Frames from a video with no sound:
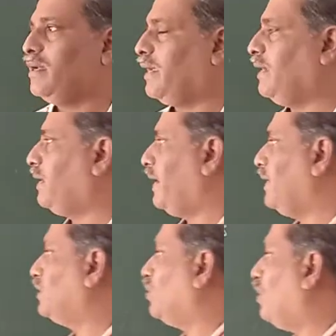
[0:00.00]
In
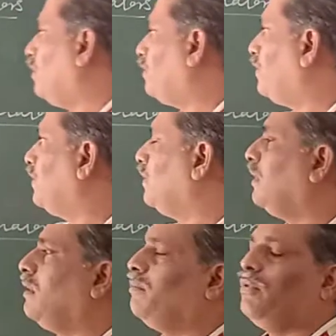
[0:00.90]
case
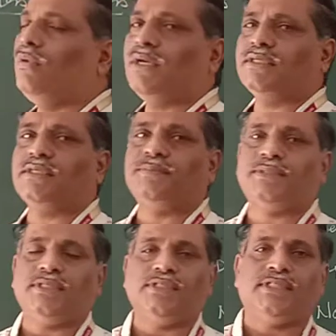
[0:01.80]
of polar
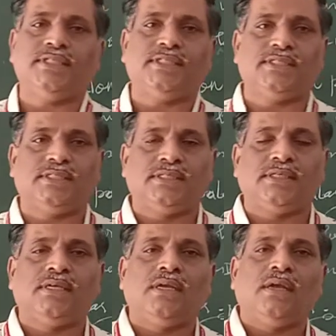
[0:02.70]
substances,
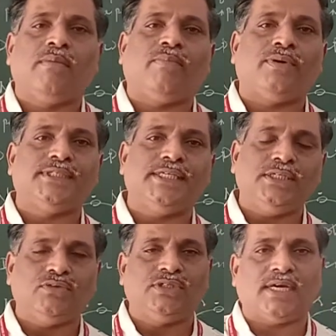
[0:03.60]

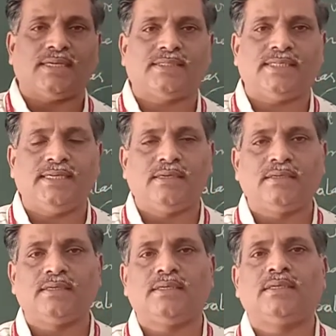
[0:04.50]
positive charge
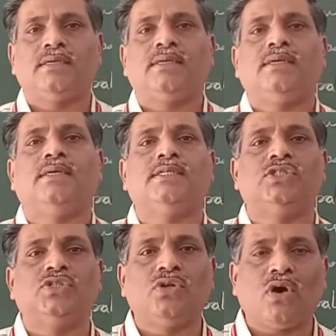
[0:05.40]
center
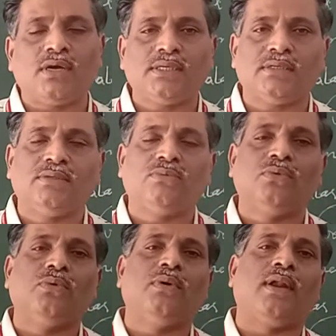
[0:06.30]
does not
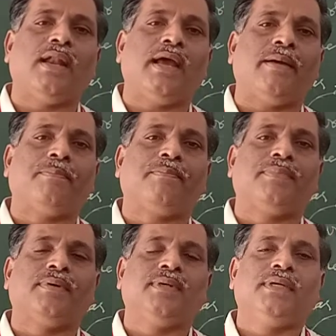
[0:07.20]
overlap
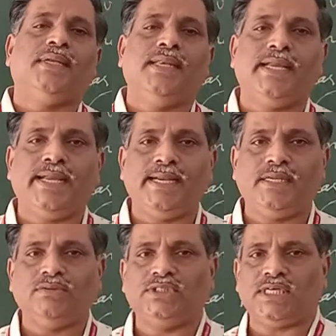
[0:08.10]

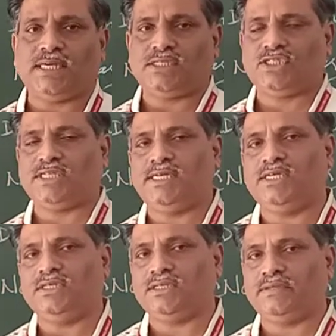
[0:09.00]
negative charge
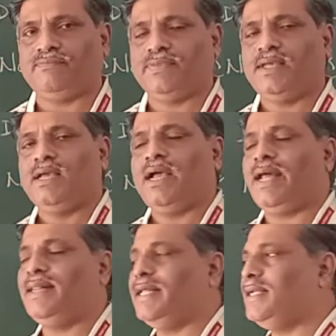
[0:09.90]
center,
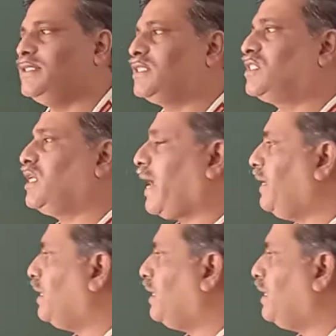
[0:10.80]
and there is a slight